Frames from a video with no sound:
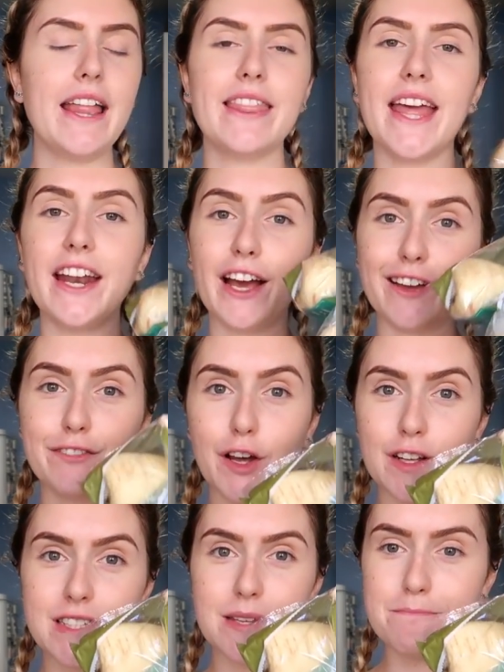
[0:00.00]
Then I've
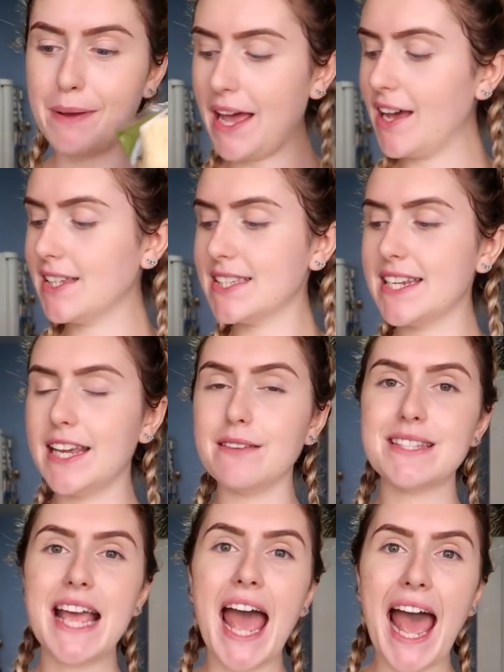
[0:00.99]
got some
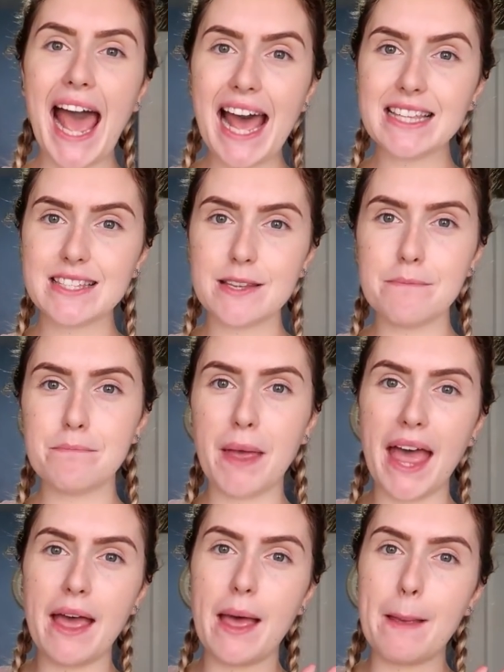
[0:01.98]
parsnips and some
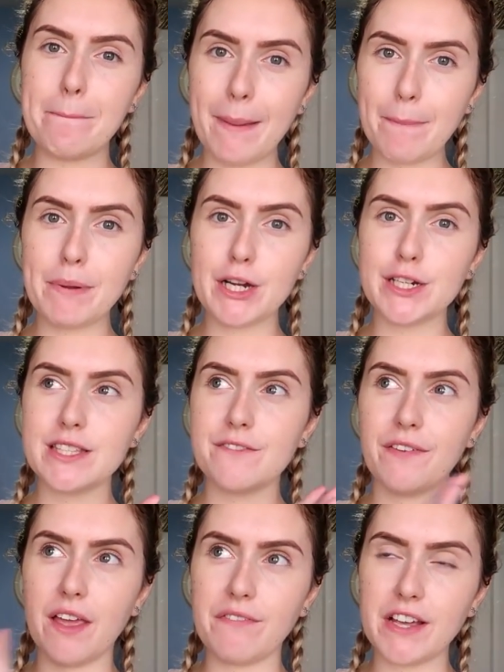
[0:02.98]
peppers
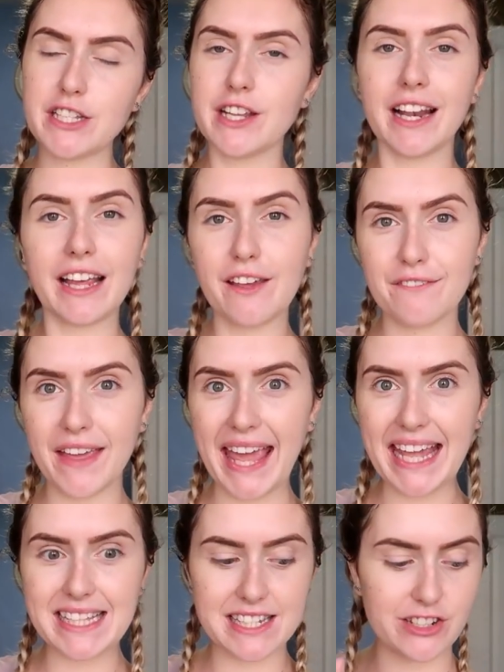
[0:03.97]
for if I do like a
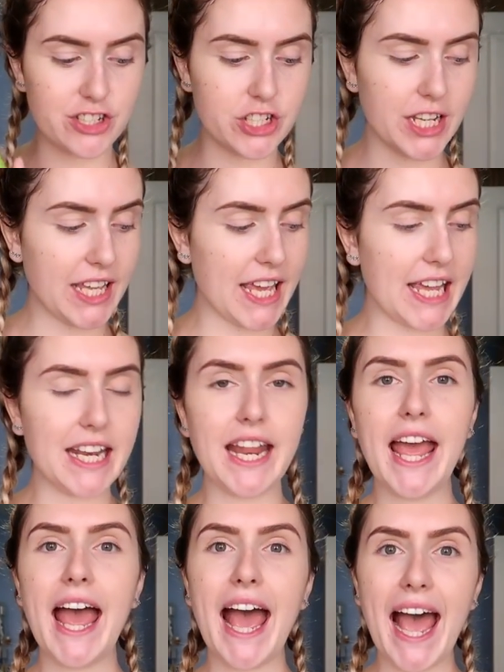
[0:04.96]
fajita chicken.
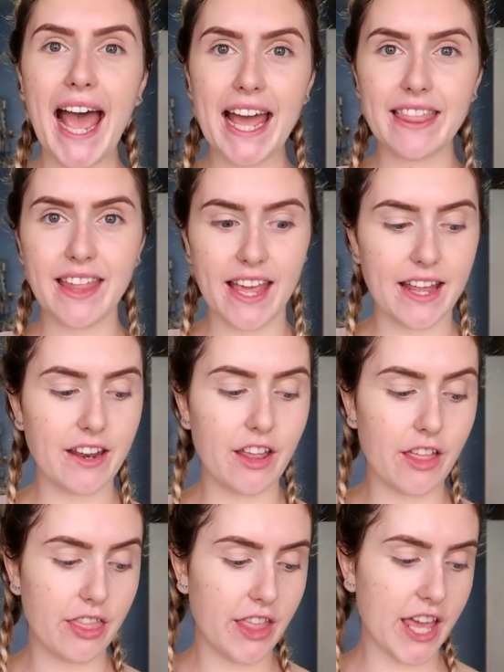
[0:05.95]
And then
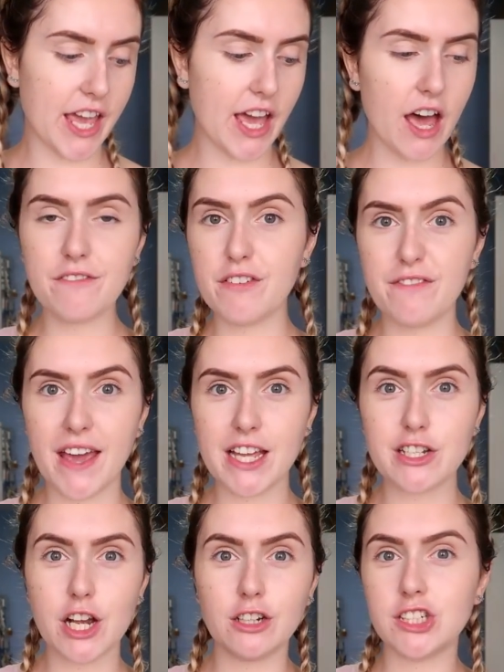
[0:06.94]
the other
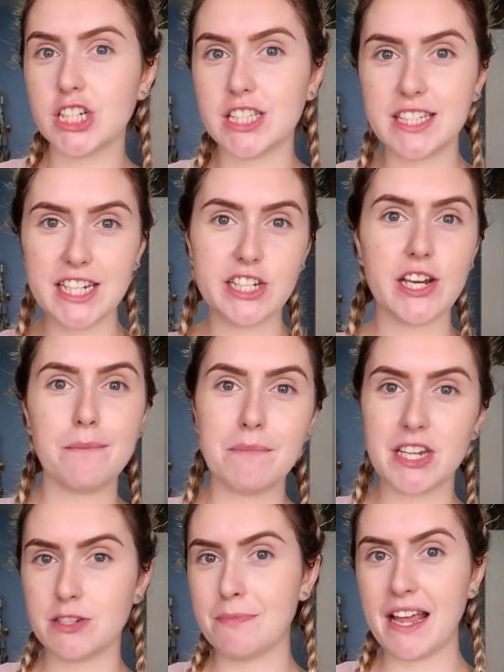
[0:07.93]
veg I'll just dish up
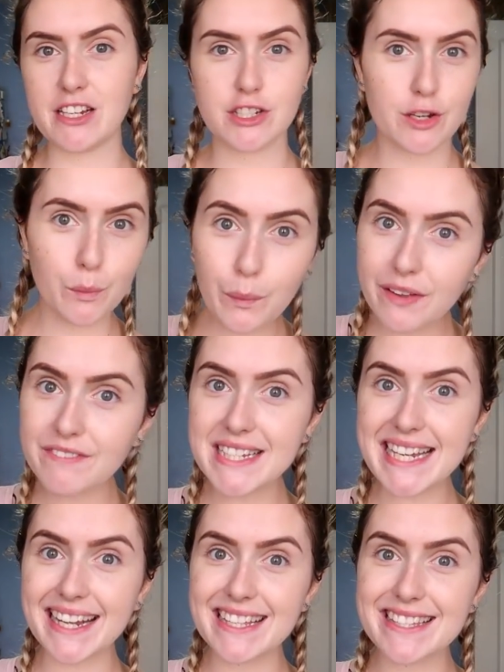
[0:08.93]
mishmash with
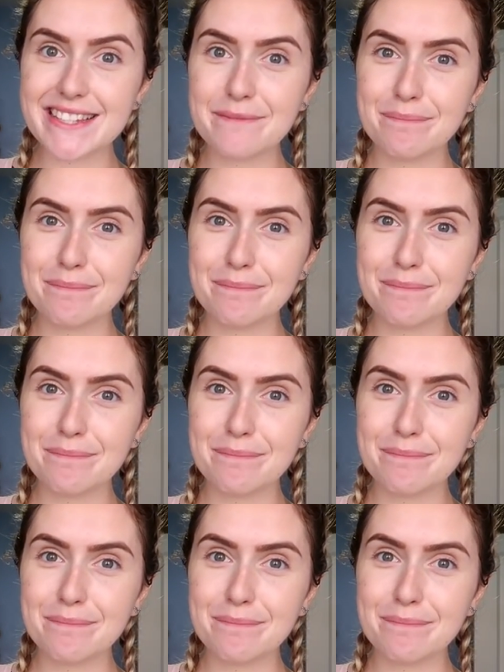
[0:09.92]
dinners.